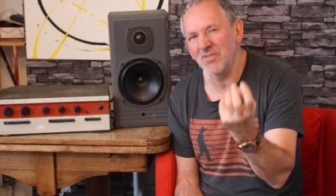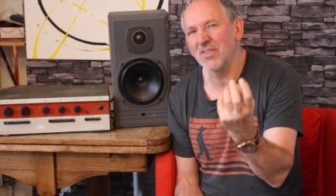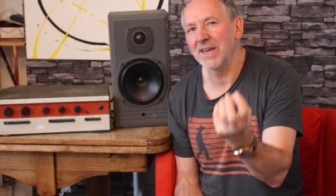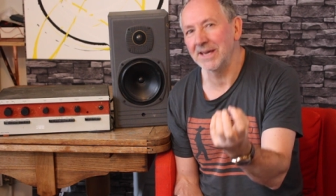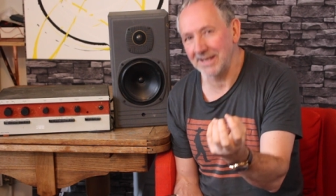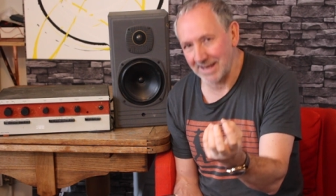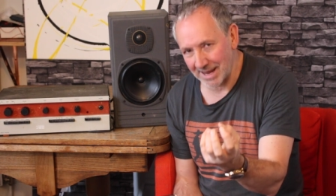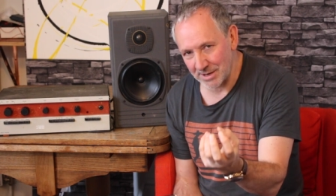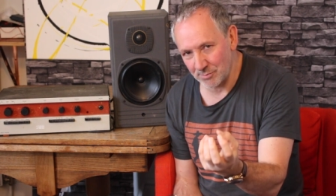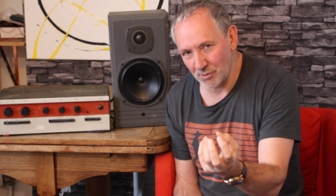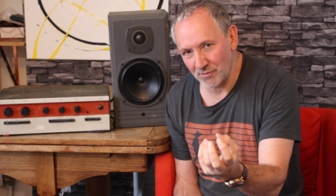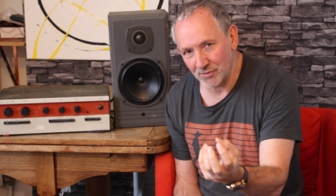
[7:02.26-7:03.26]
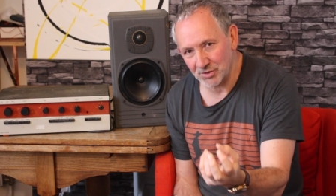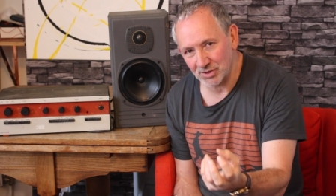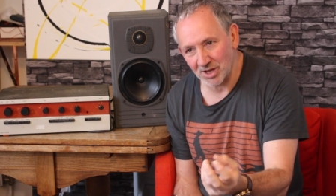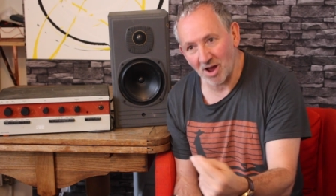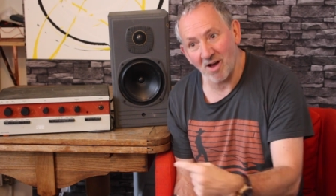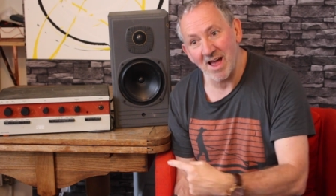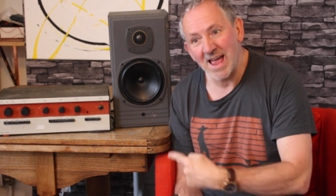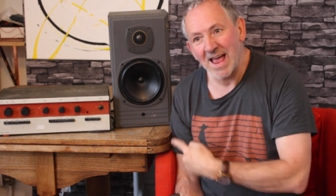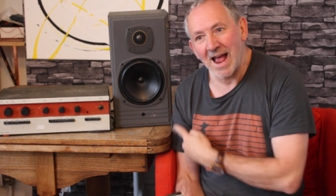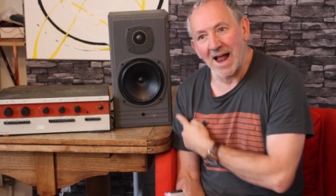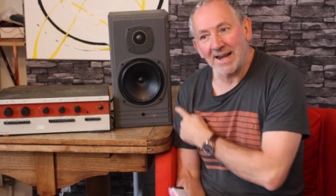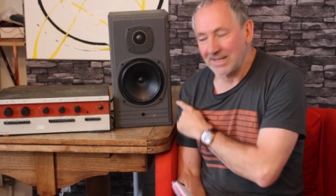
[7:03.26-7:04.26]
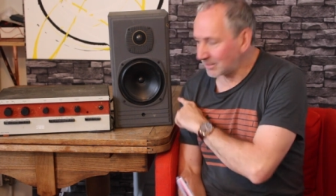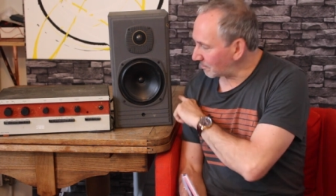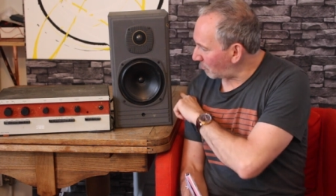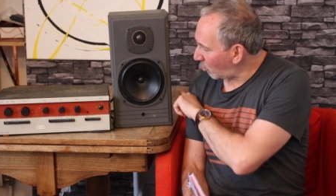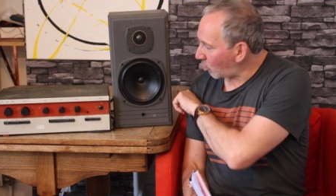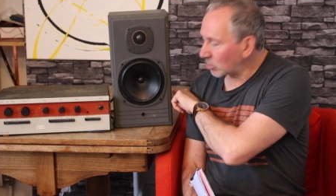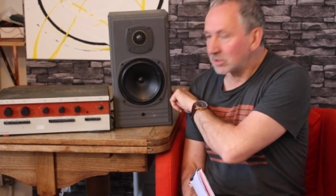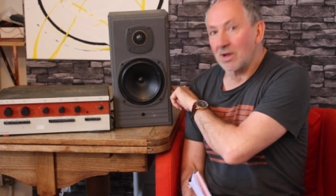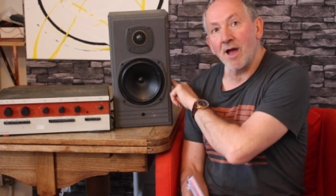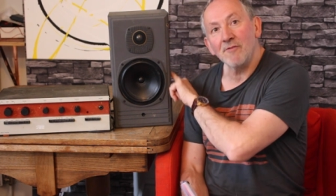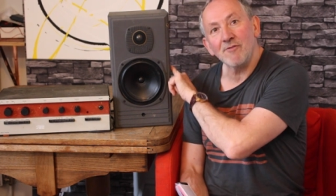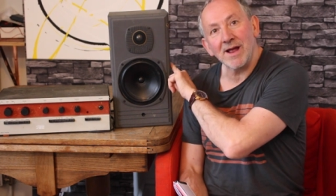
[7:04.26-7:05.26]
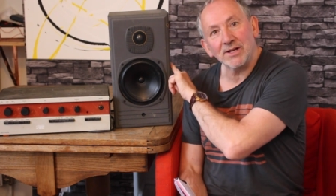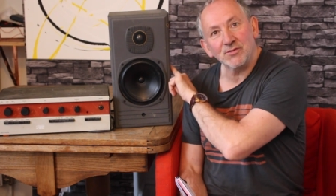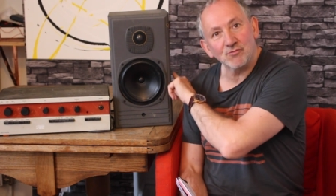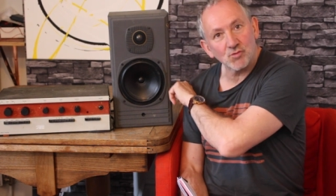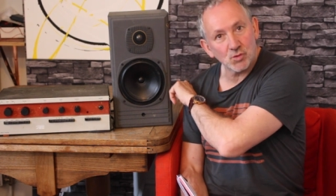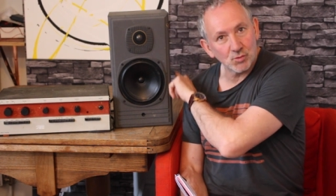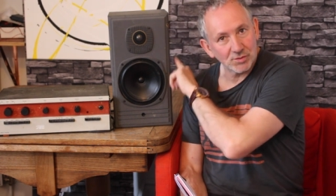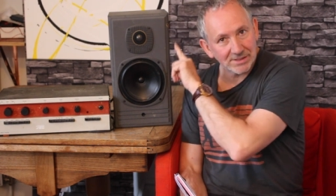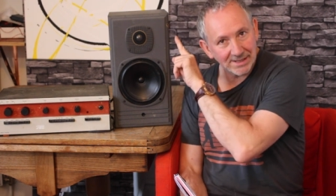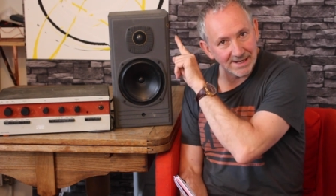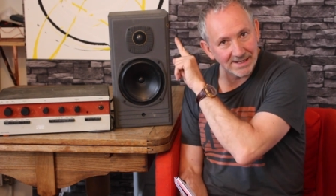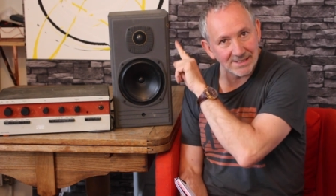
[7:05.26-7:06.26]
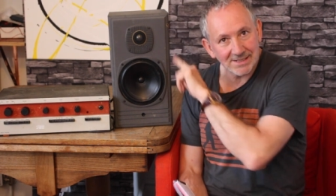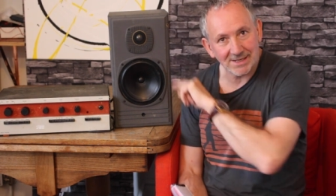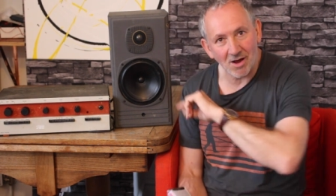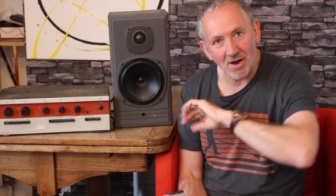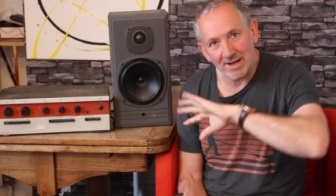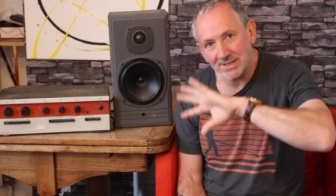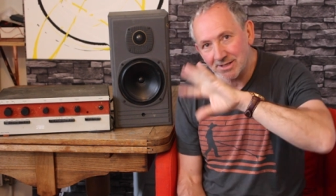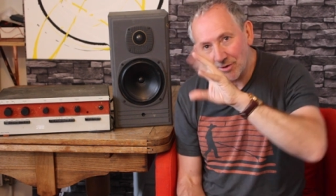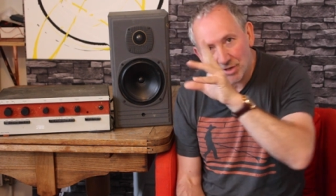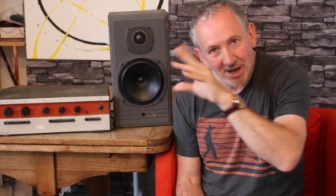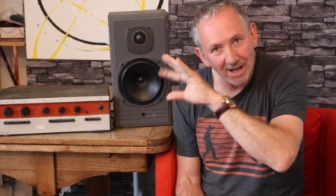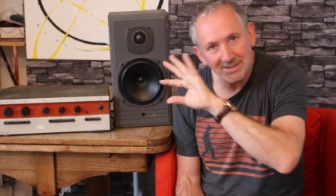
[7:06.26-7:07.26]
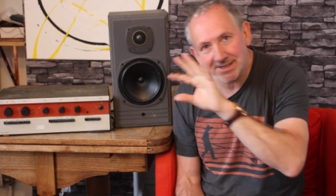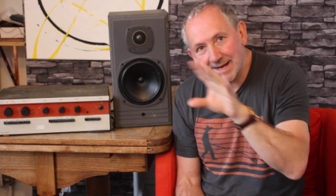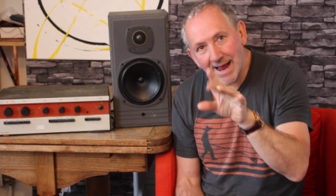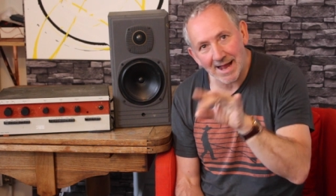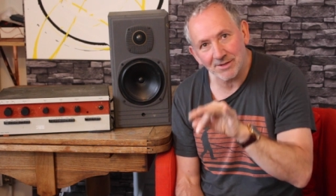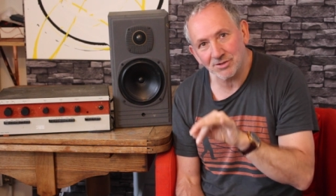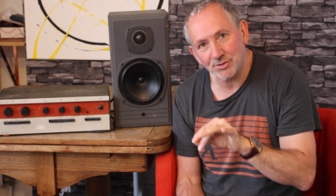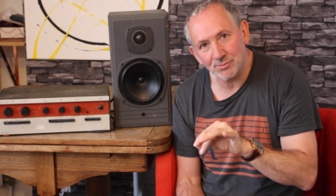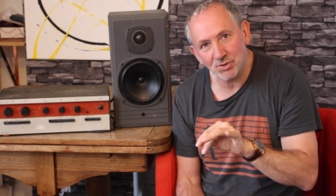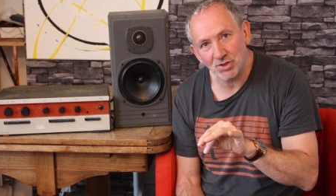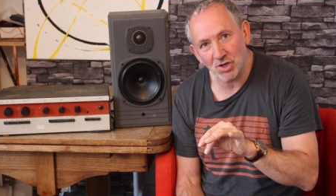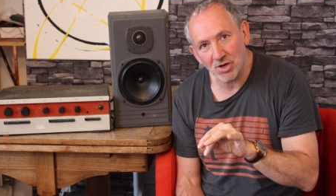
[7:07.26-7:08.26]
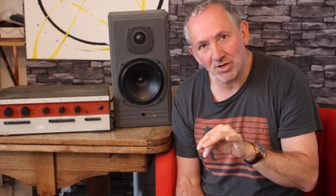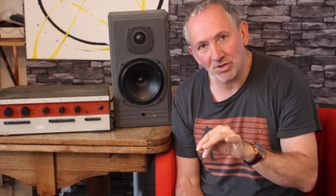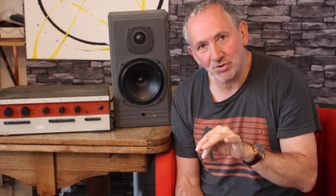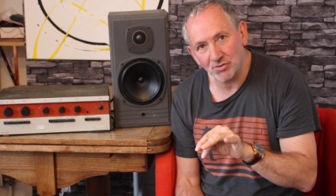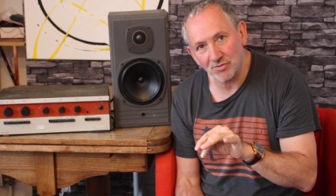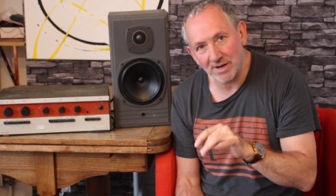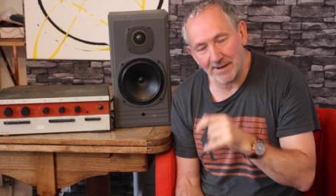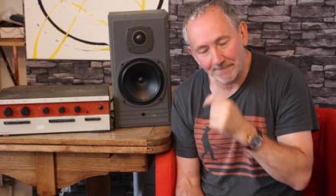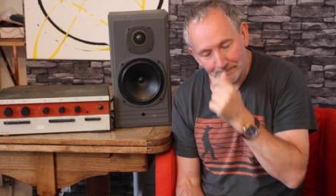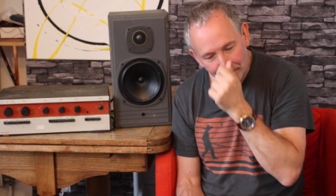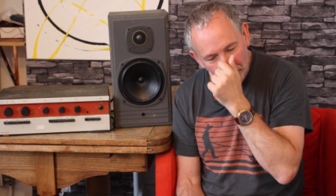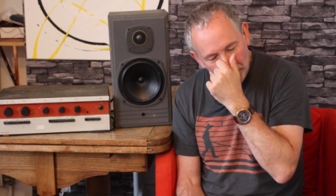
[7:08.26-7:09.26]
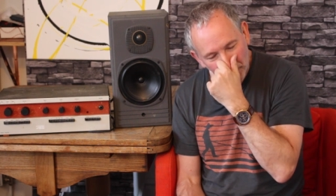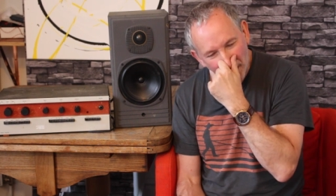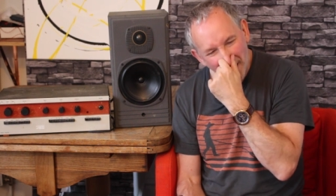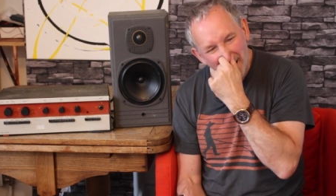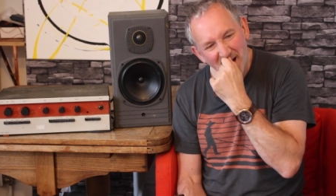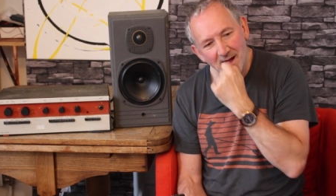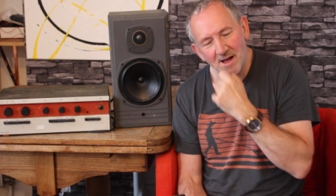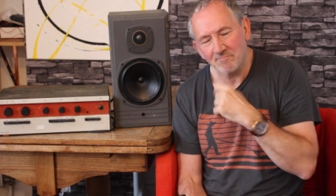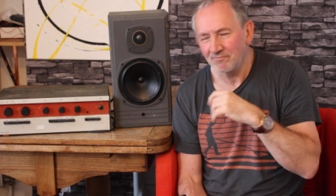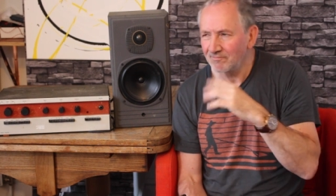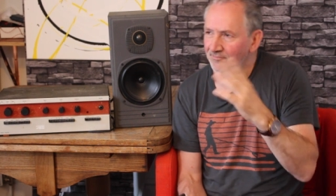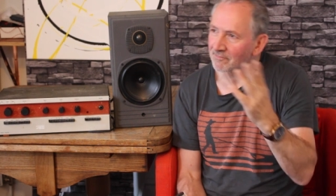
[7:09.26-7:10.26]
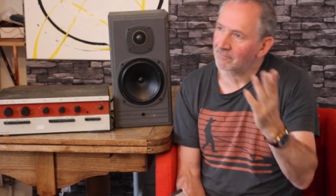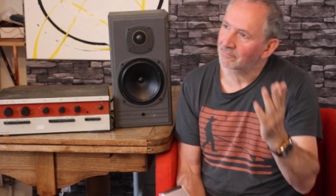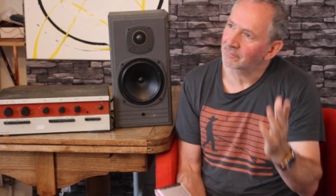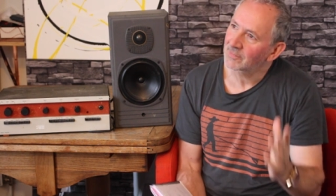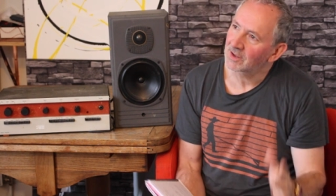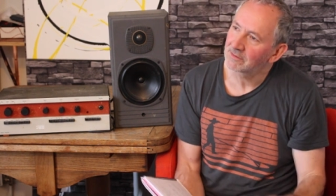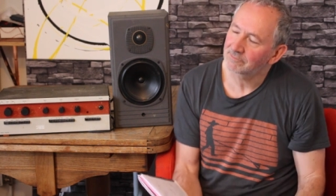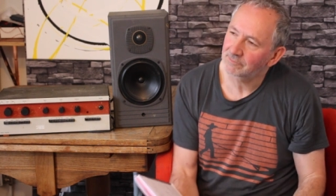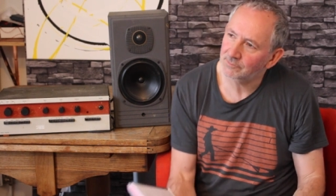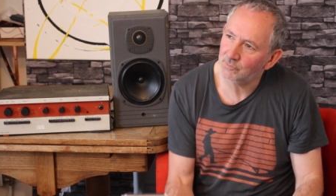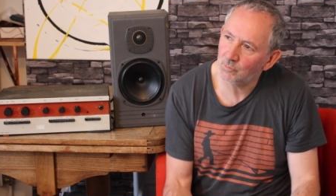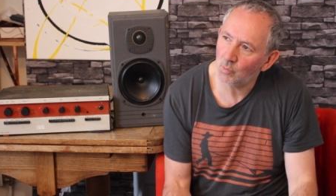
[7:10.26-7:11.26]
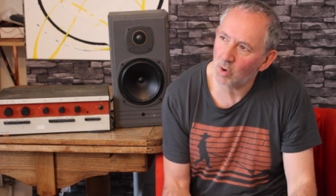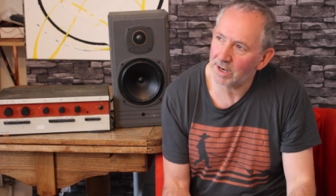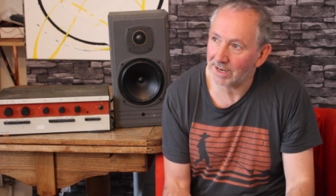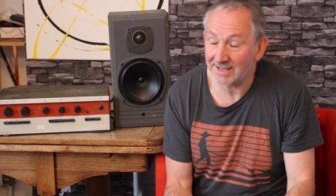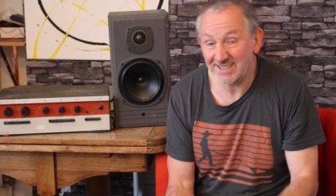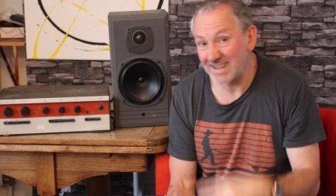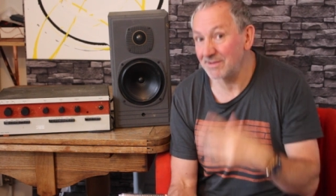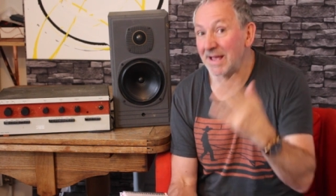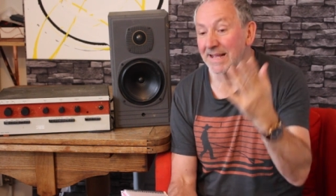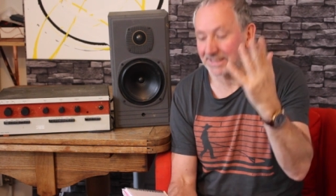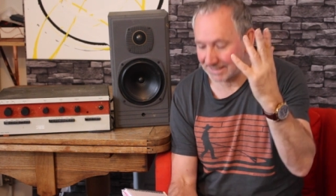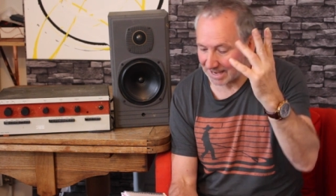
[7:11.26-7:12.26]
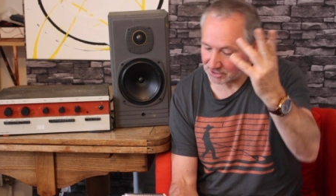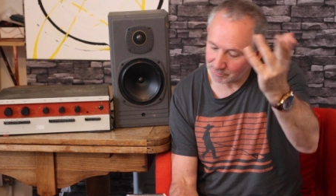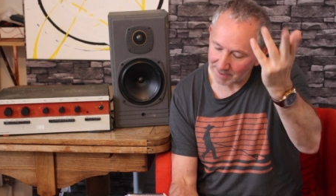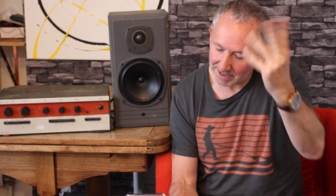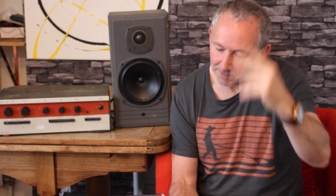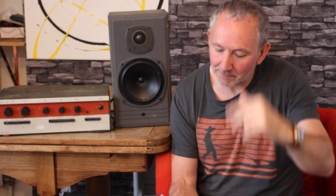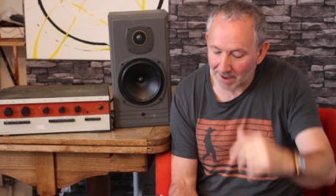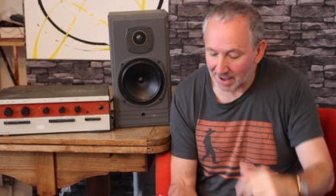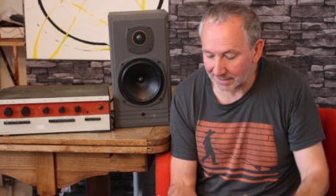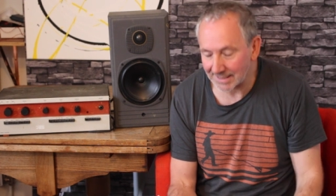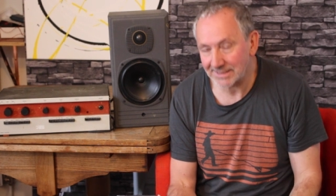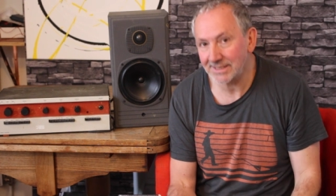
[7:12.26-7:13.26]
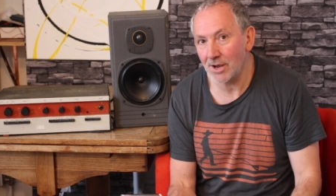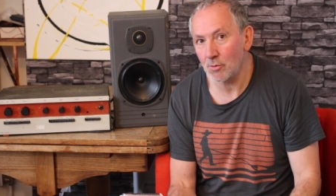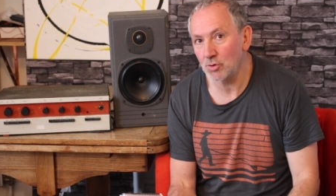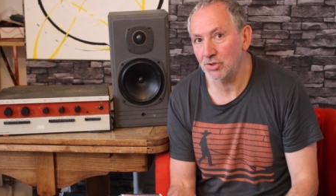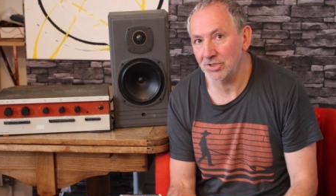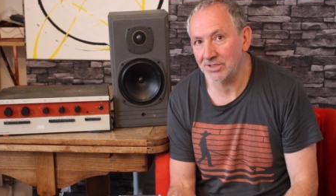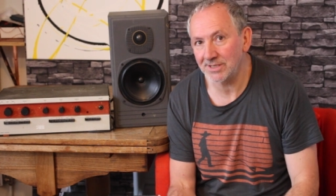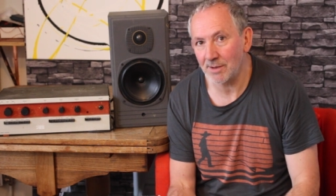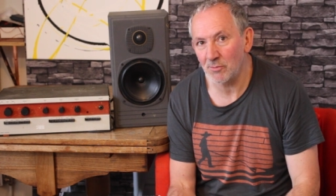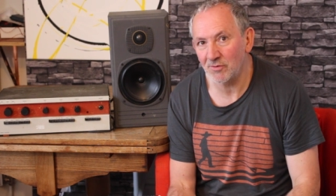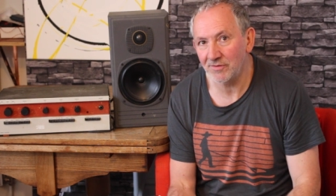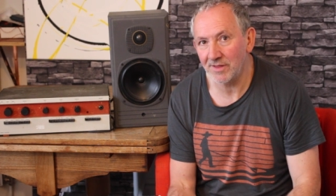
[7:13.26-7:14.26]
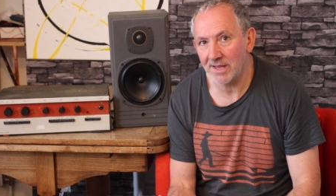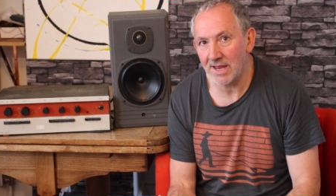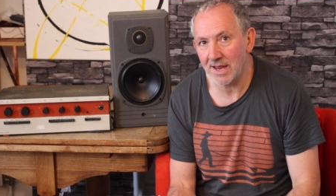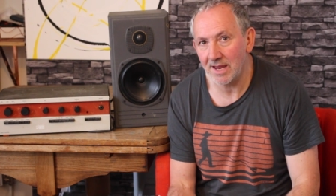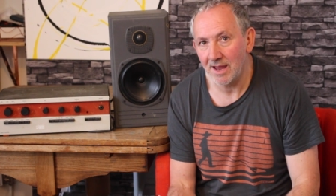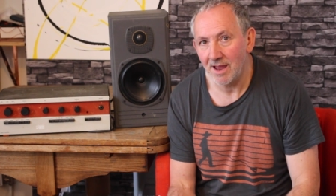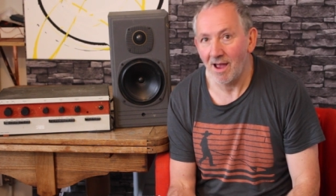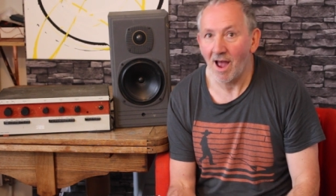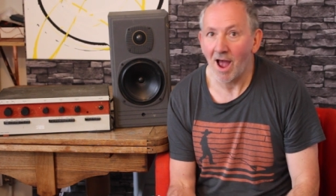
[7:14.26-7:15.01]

thicker cable for a start, and it's a more direct route inside. So you're cutting out some circuitry. Uh, what can I say? It sounds better, but let's go on to some of the